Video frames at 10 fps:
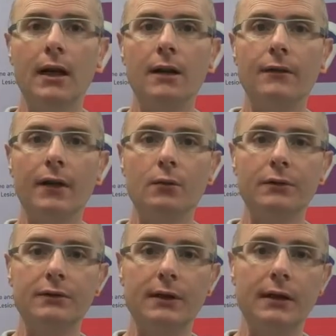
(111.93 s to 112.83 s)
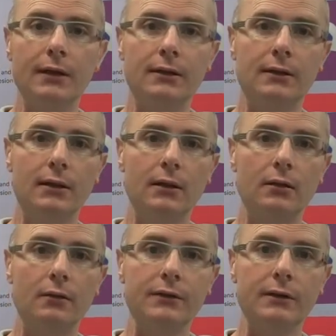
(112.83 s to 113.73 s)
and if that was to get
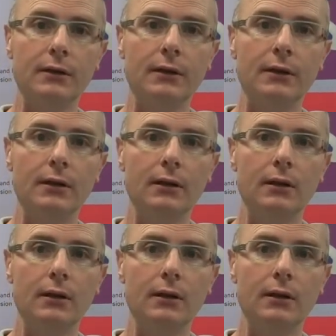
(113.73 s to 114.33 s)
obviously